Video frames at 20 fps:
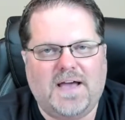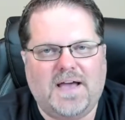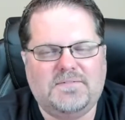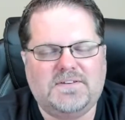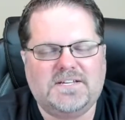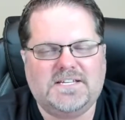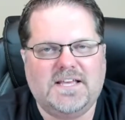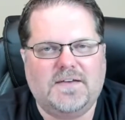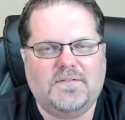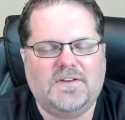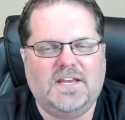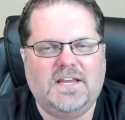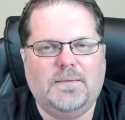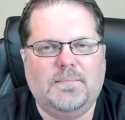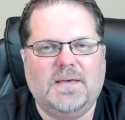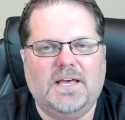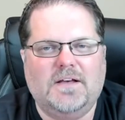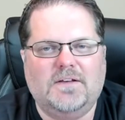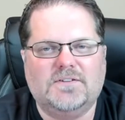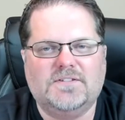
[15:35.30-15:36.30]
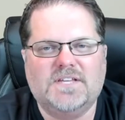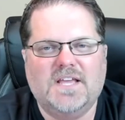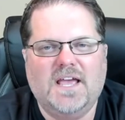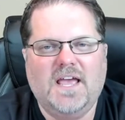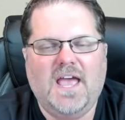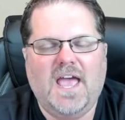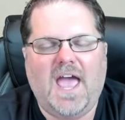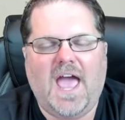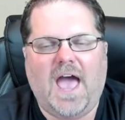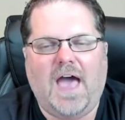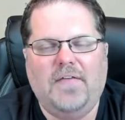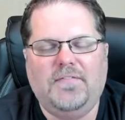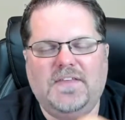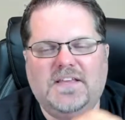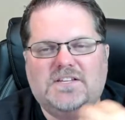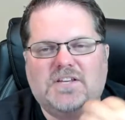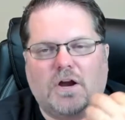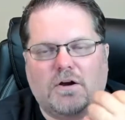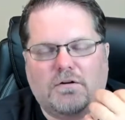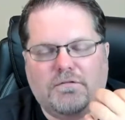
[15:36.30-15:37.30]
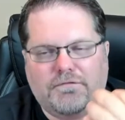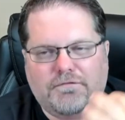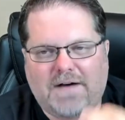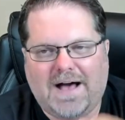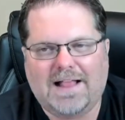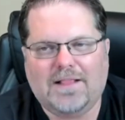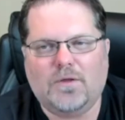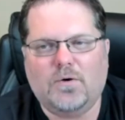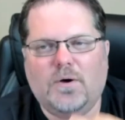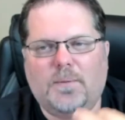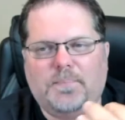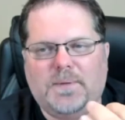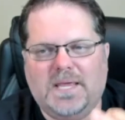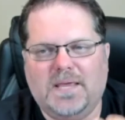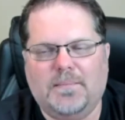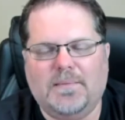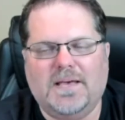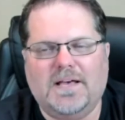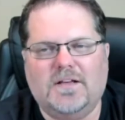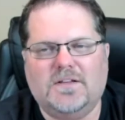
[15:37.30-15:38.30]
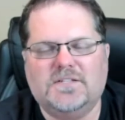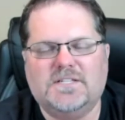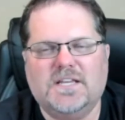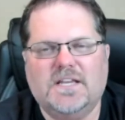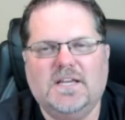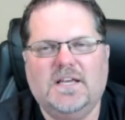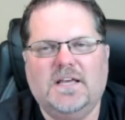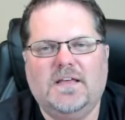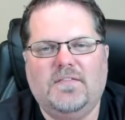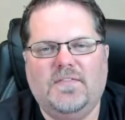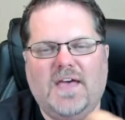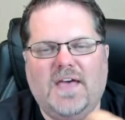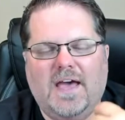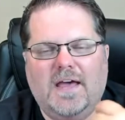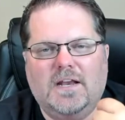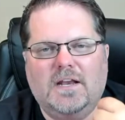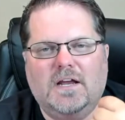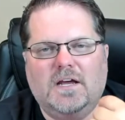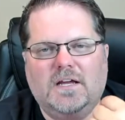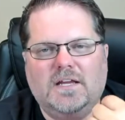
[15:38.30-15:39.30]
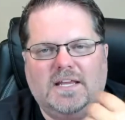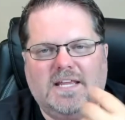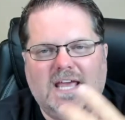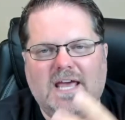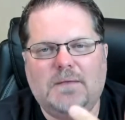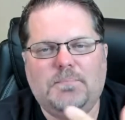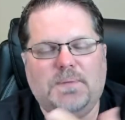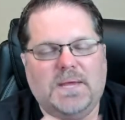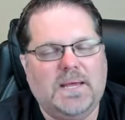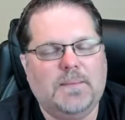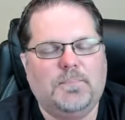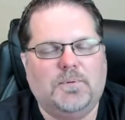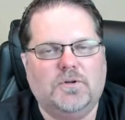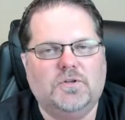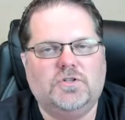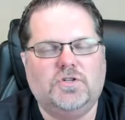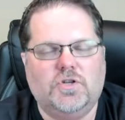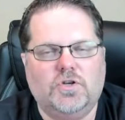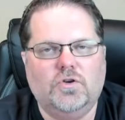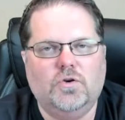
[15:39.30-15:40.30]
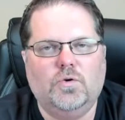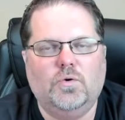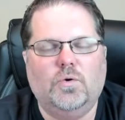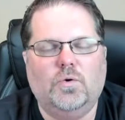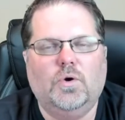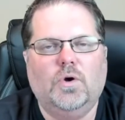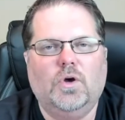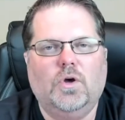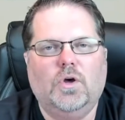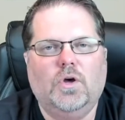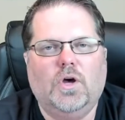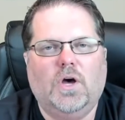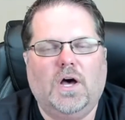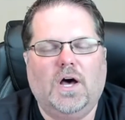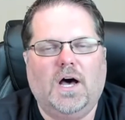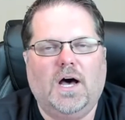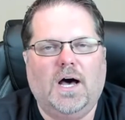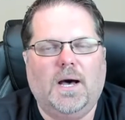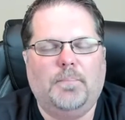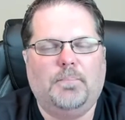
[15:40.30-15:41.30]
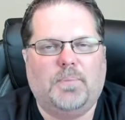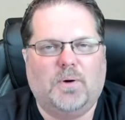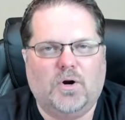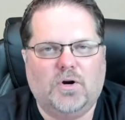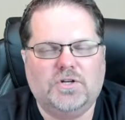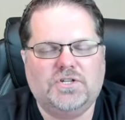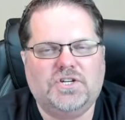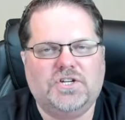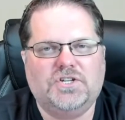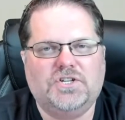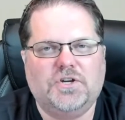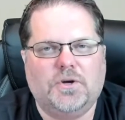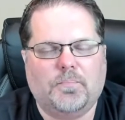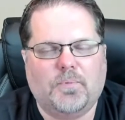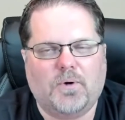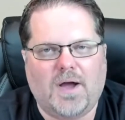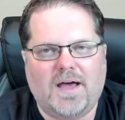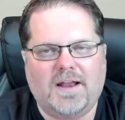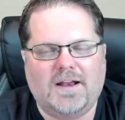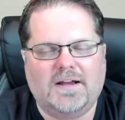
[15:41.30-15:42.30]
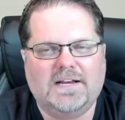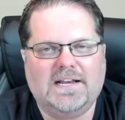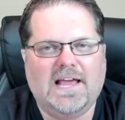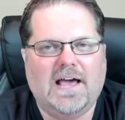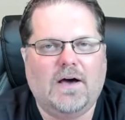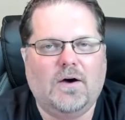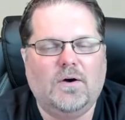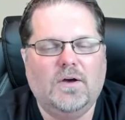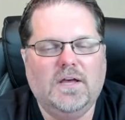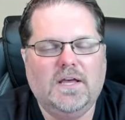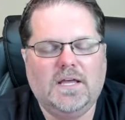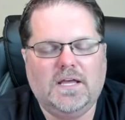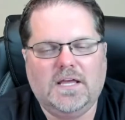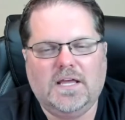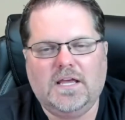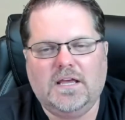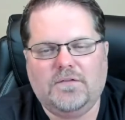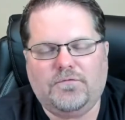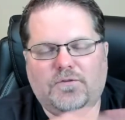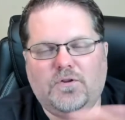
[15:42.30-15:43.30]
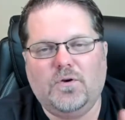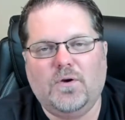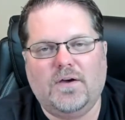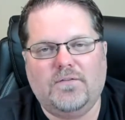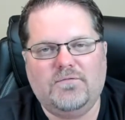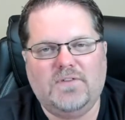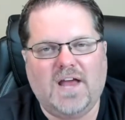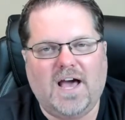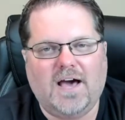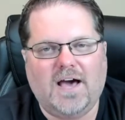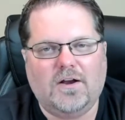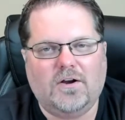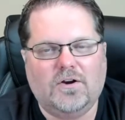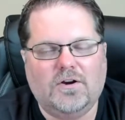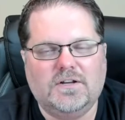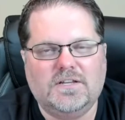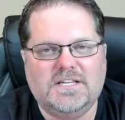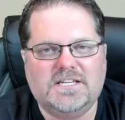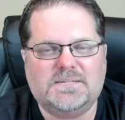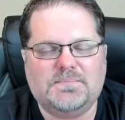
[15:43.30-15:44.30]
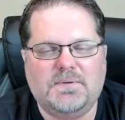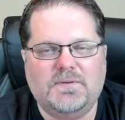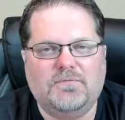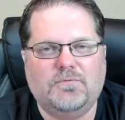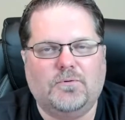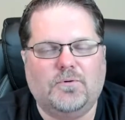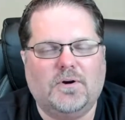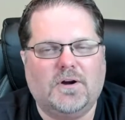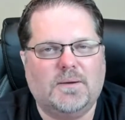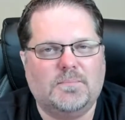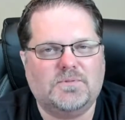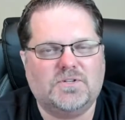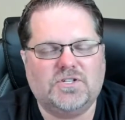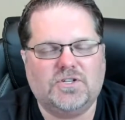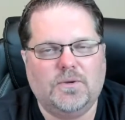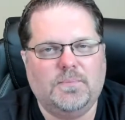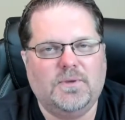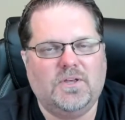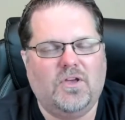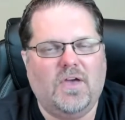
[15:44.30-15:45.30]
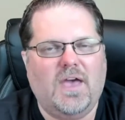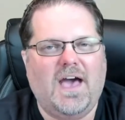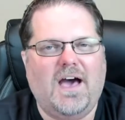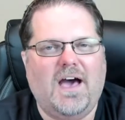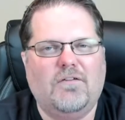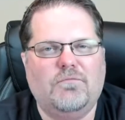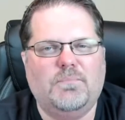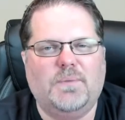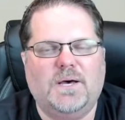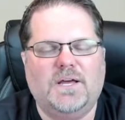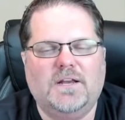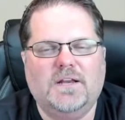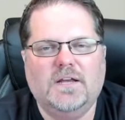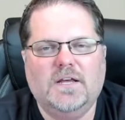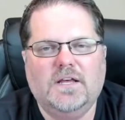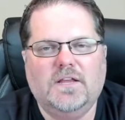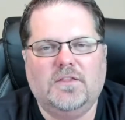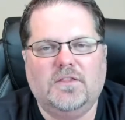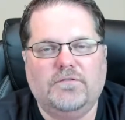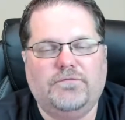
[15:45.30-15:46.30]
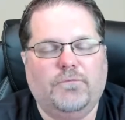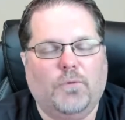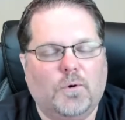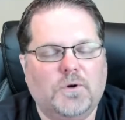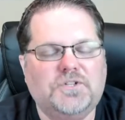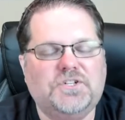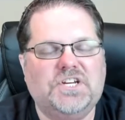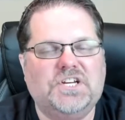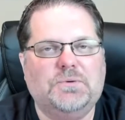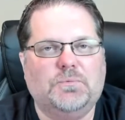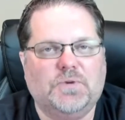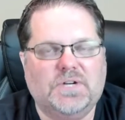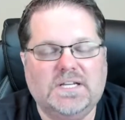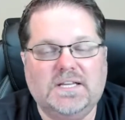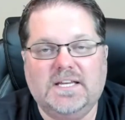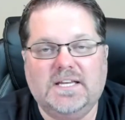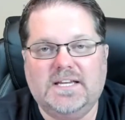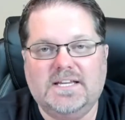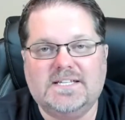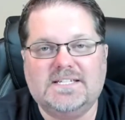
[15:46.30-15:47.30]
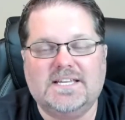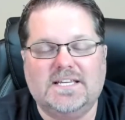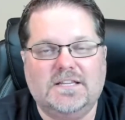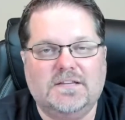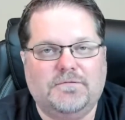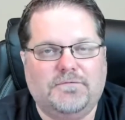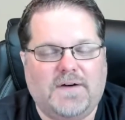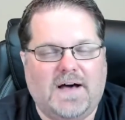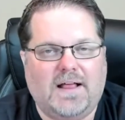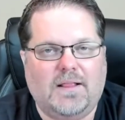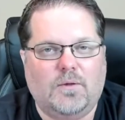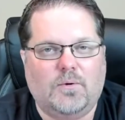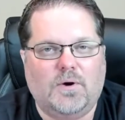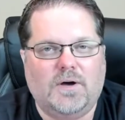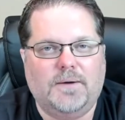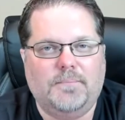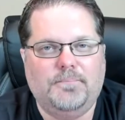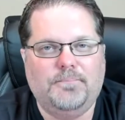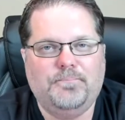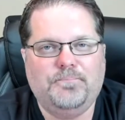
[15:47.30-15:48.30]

to 7 emails, and these are follow-up emails that get people to purchase your product. Now, if you have not heard this before, I'm assuming you have, but the fortune really is in the follow-up.